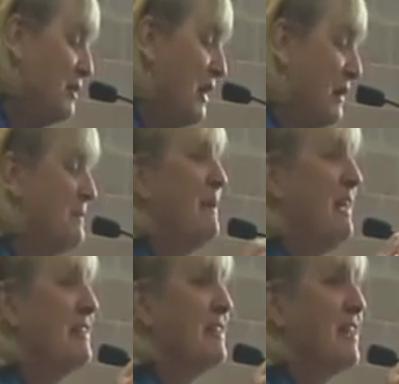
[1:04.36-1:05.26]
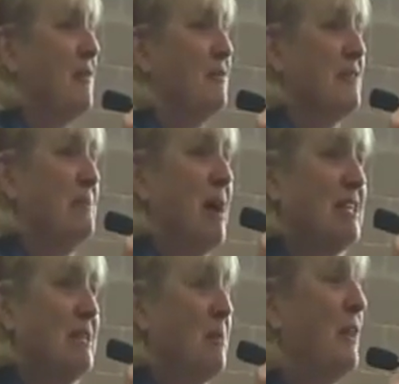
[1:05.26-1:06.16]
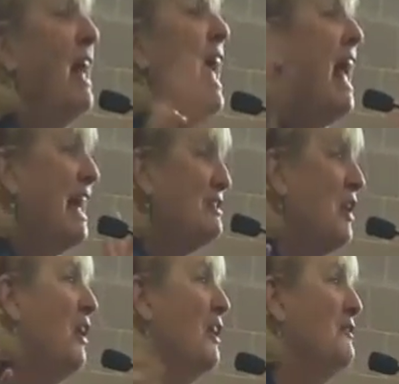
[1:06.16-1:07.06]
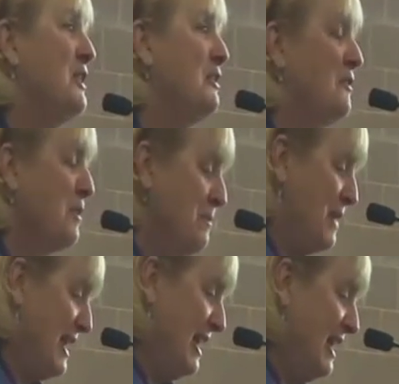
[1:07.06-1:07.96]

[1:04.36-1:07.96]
who helps make this conference possible, and to all of you for being